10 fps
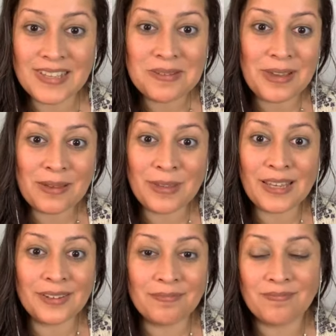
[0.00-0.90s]
it may
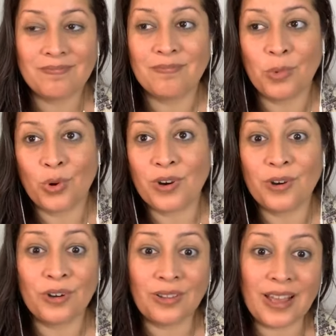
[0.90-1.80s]
be
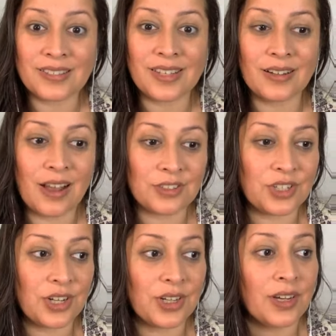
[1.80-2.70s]
more or less than
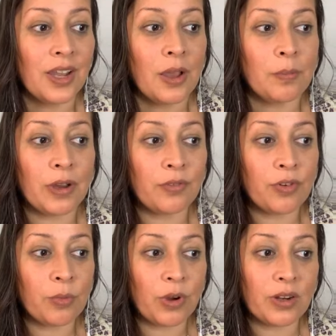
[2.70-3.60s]
last year.
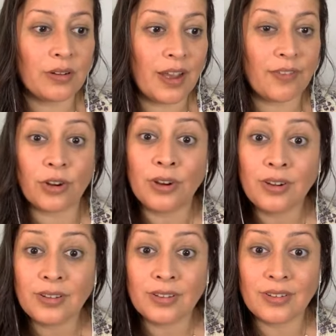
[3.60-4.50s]
But from what I've
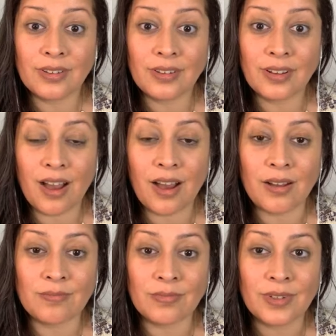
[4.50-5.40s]
heard,
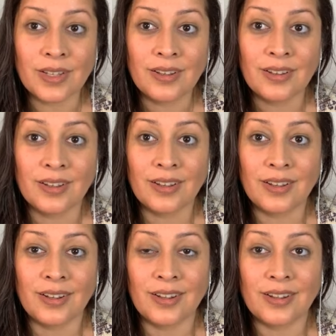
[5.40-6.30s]
um,
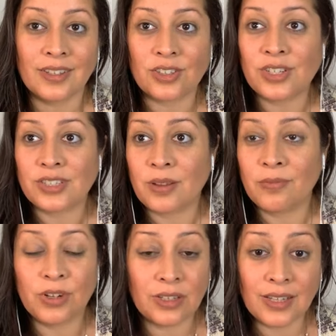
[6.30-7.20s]
there's just
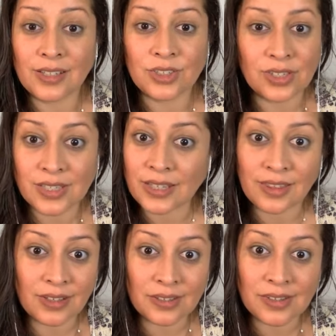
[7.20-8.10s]
some really
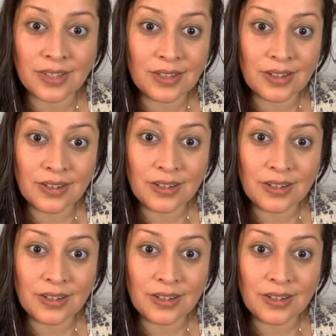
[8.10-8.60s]
interesting things